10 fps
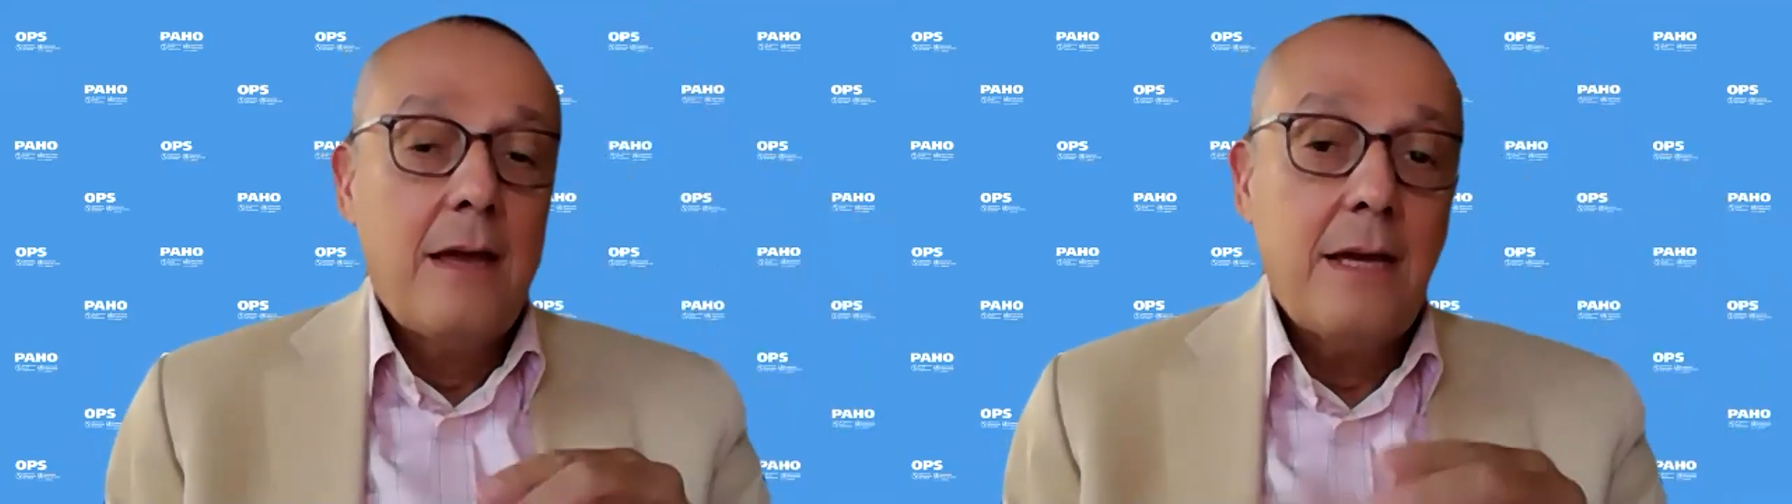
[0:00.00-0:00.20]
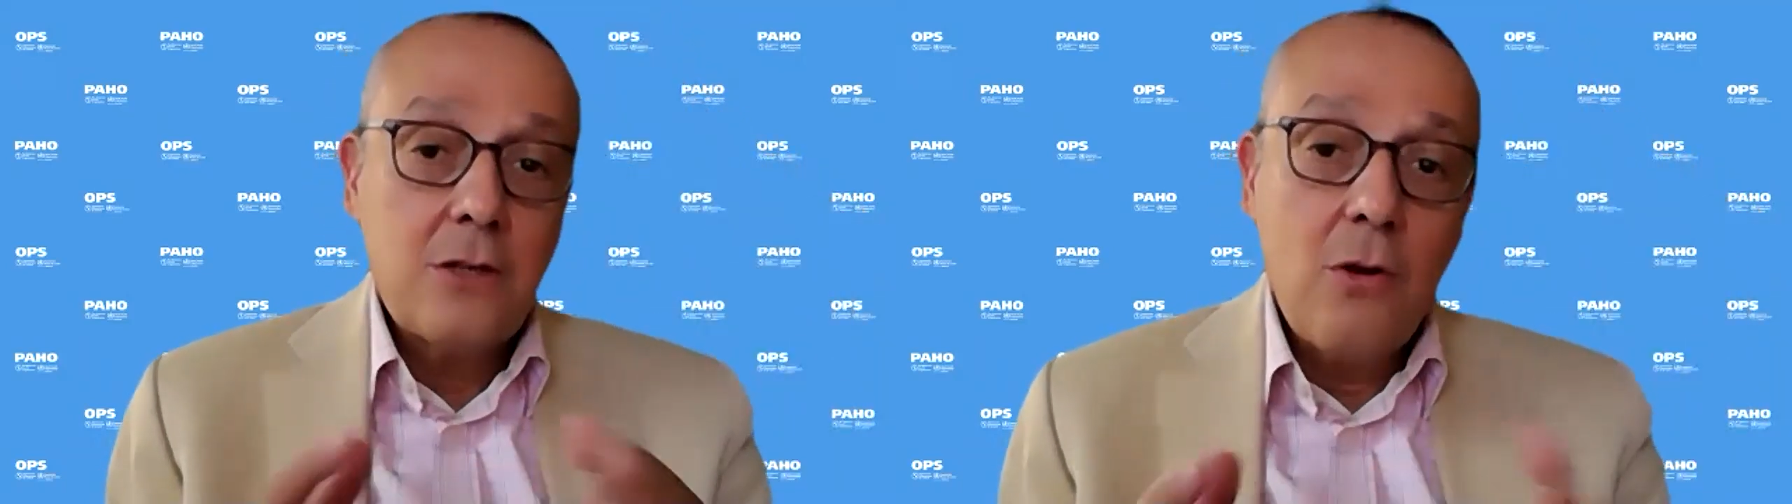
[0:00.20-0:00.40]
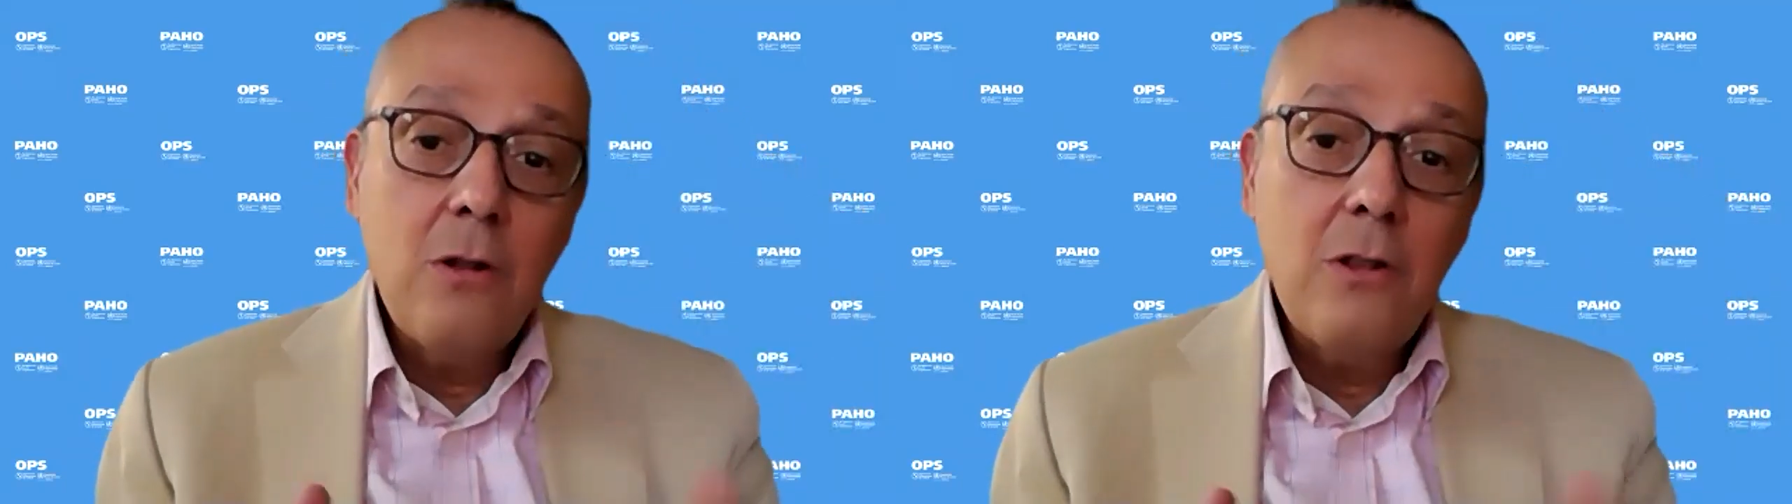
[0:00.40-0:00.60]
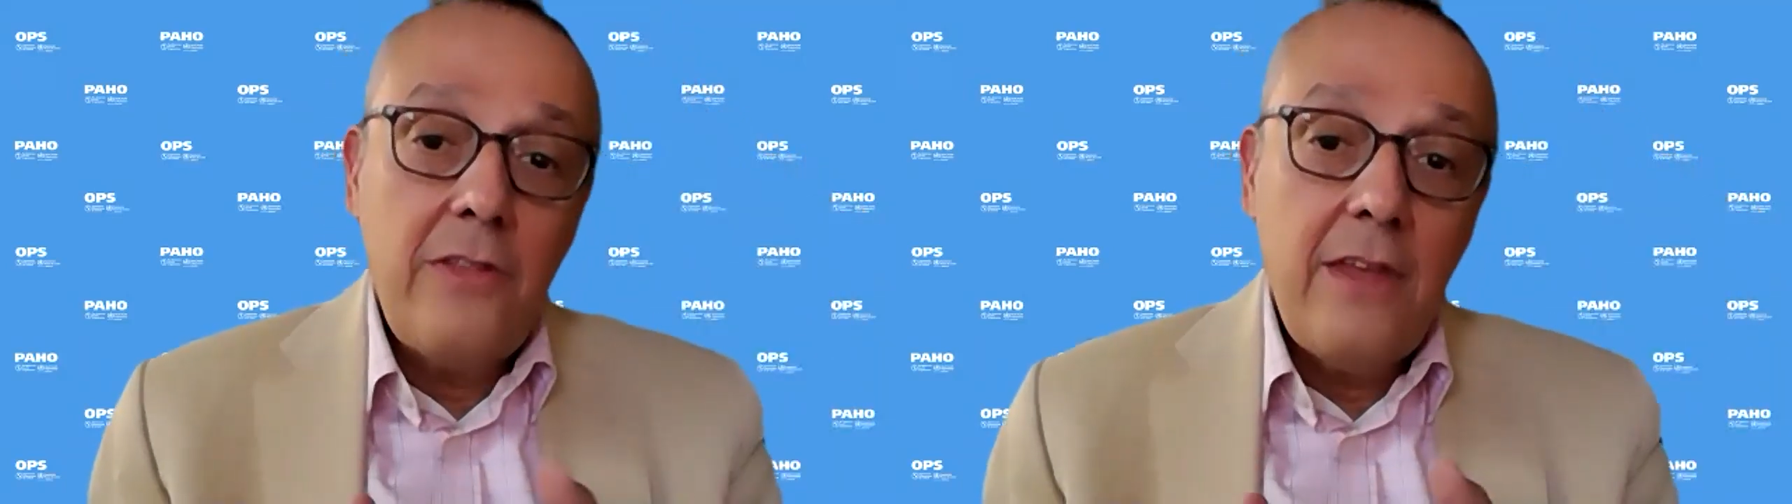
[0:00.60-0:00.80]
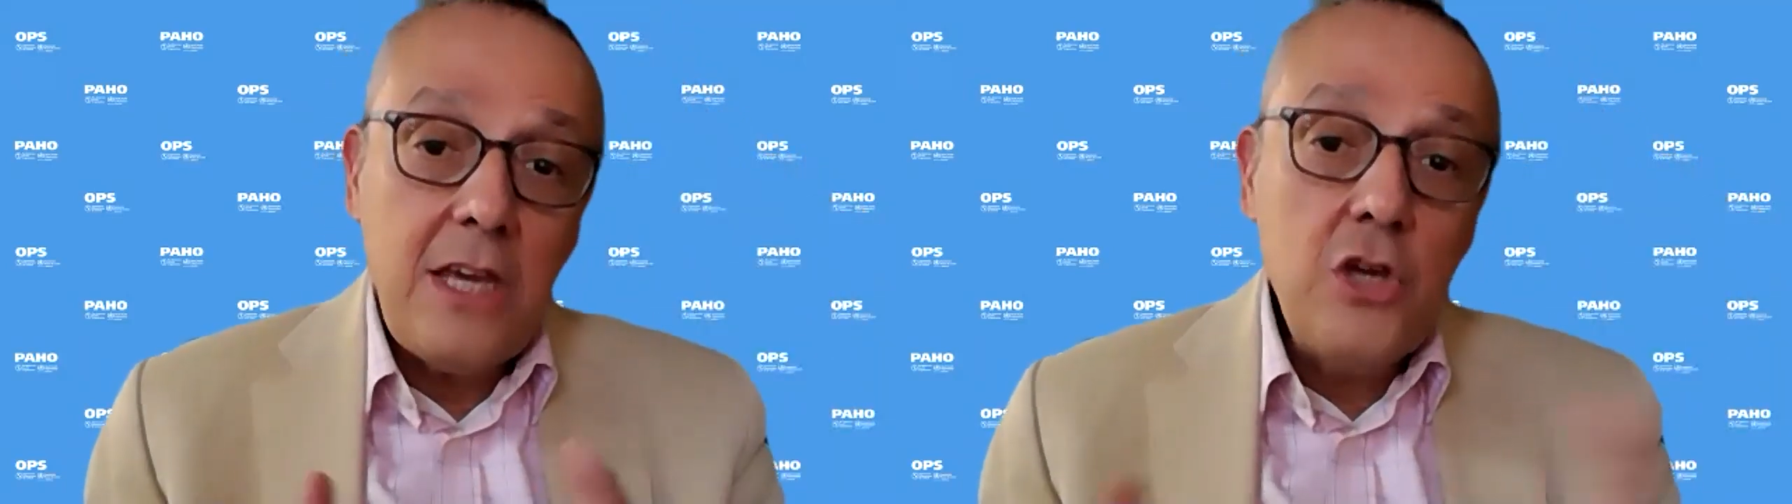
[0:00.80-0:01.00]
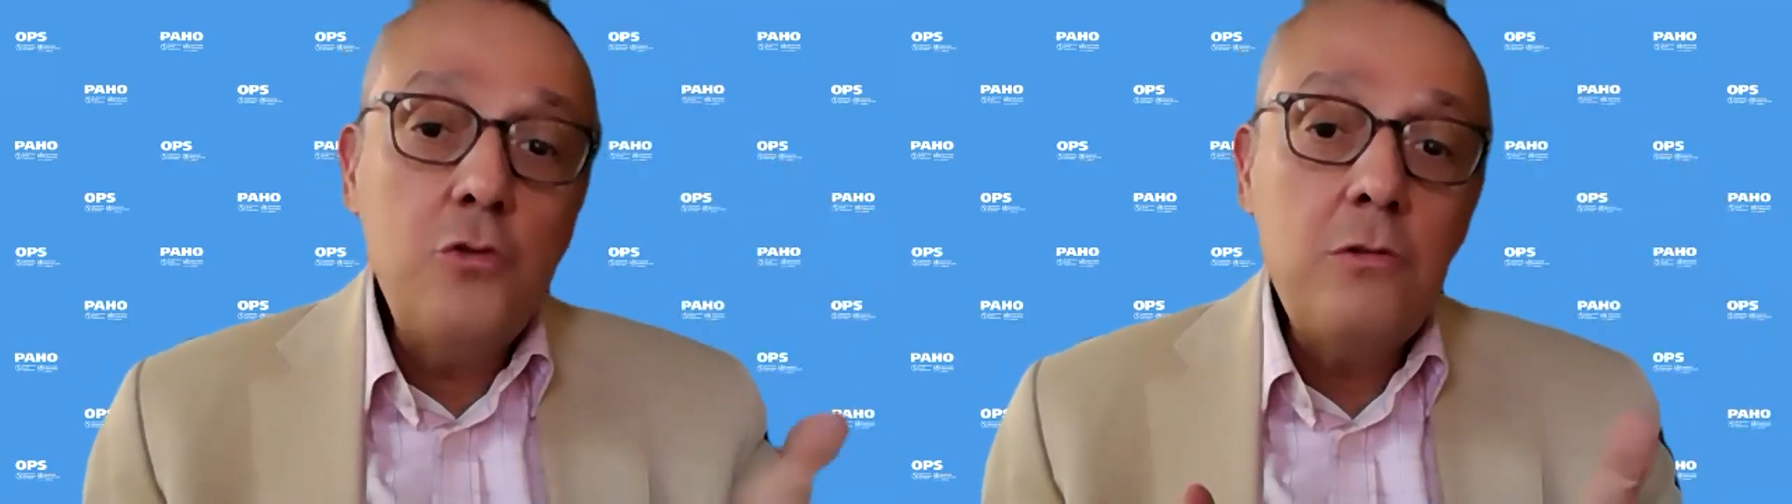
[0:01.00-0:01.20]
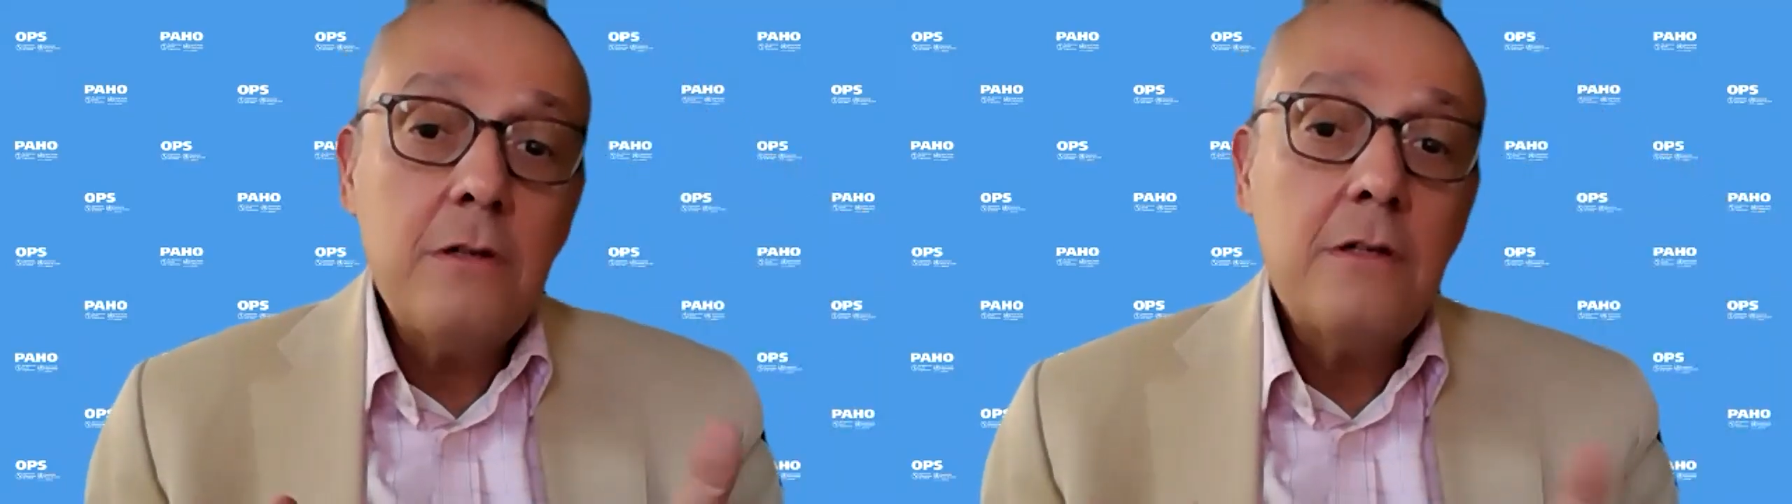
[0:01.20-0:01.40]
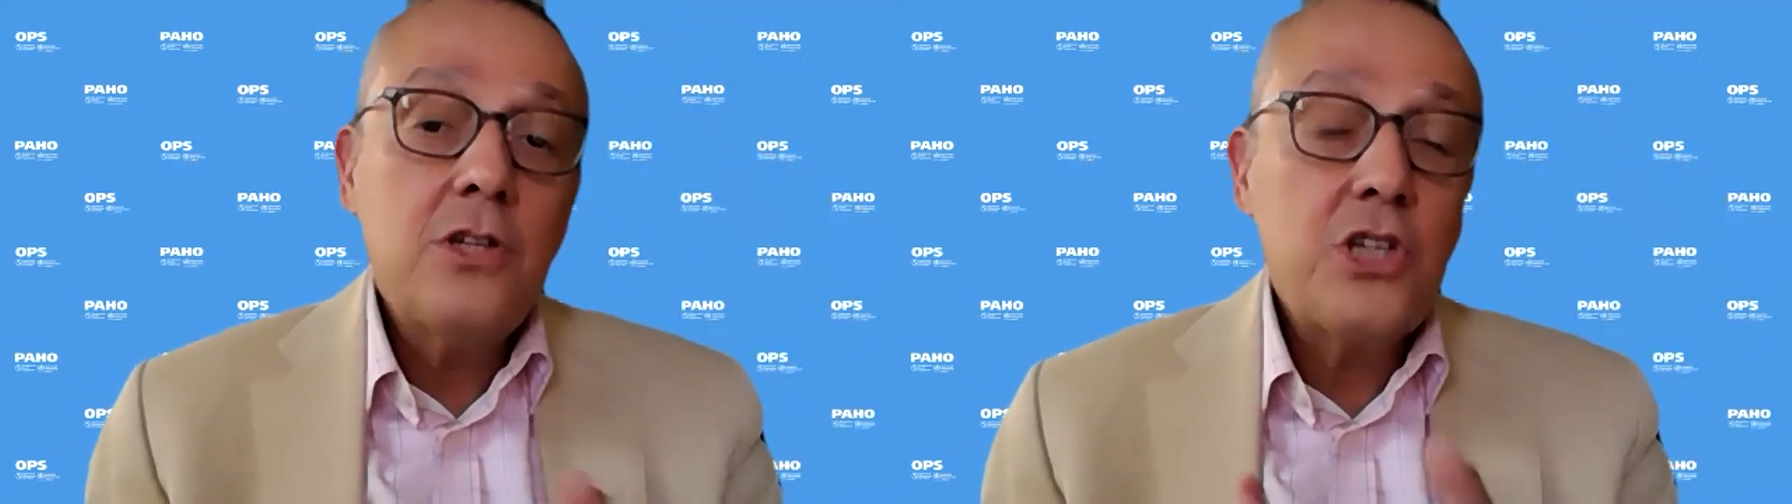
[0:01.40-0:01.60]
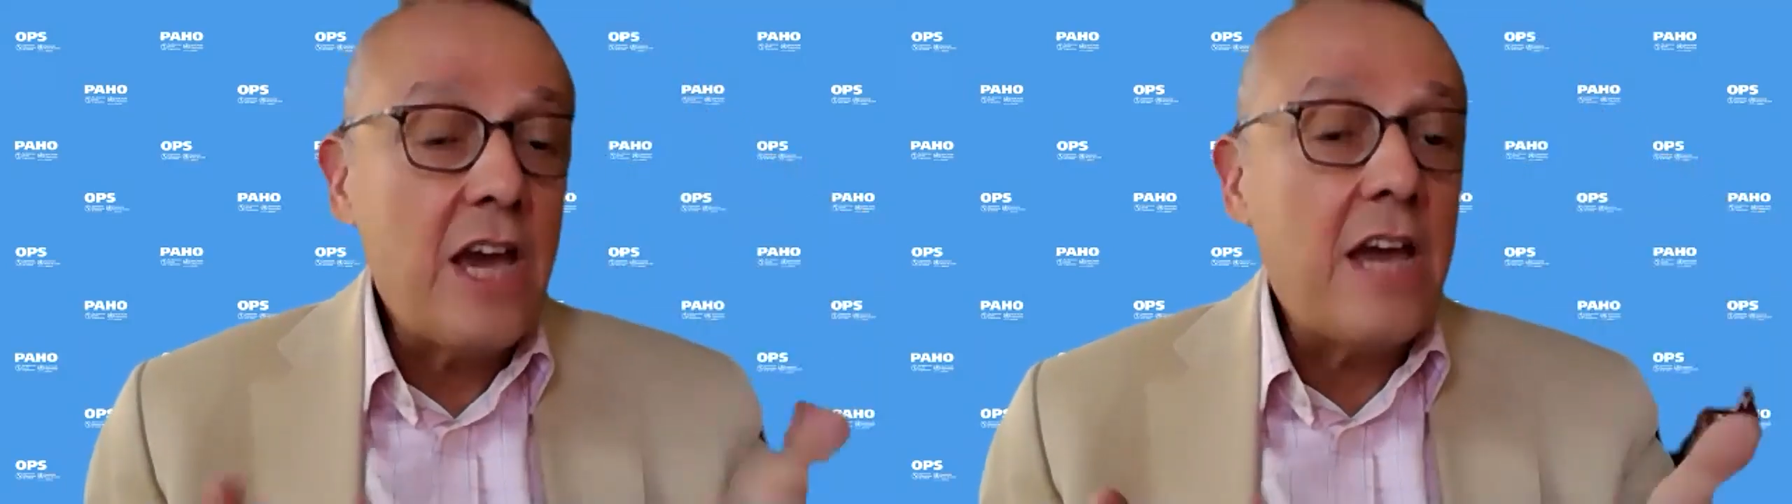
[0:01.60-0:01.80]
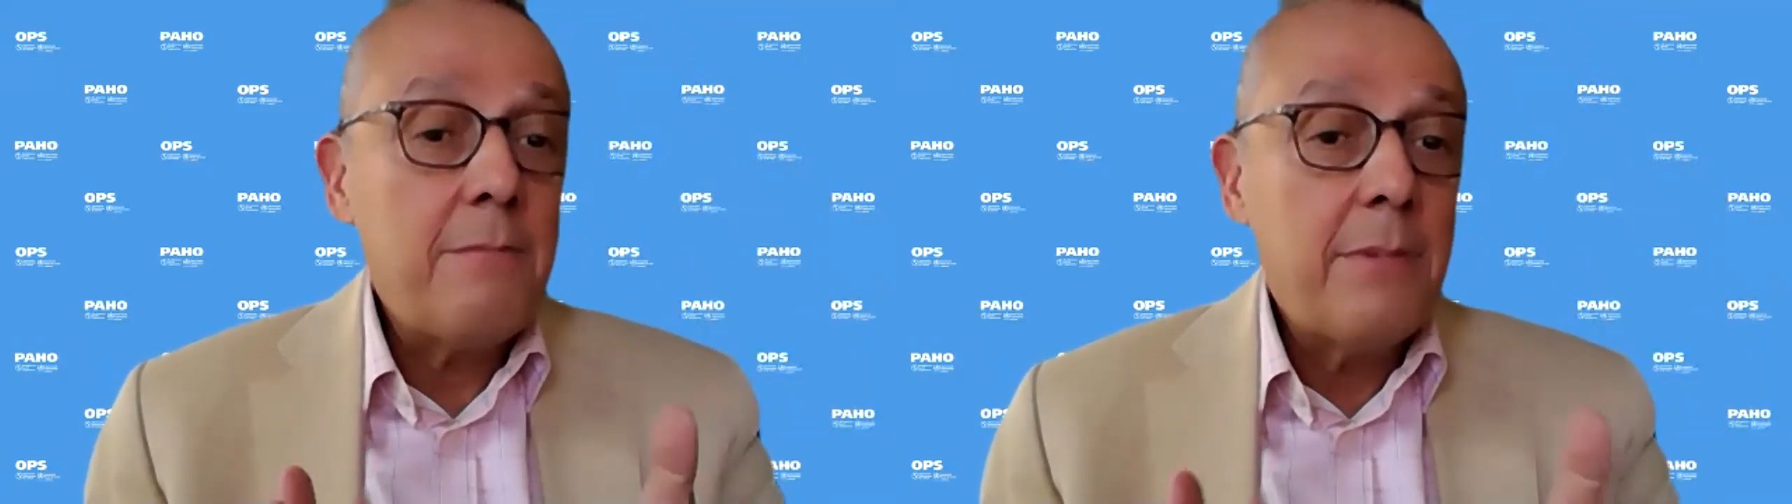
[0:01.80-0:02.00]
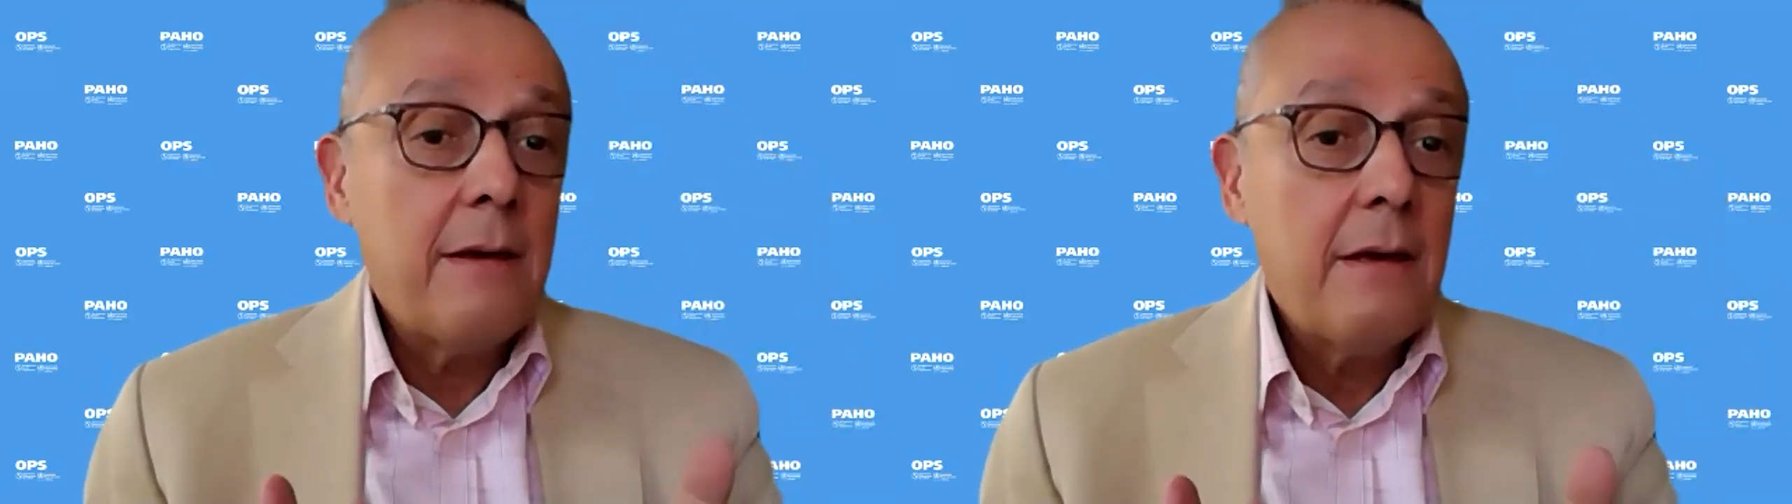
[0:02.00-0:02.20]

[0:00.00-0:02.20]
It's called the U-shaped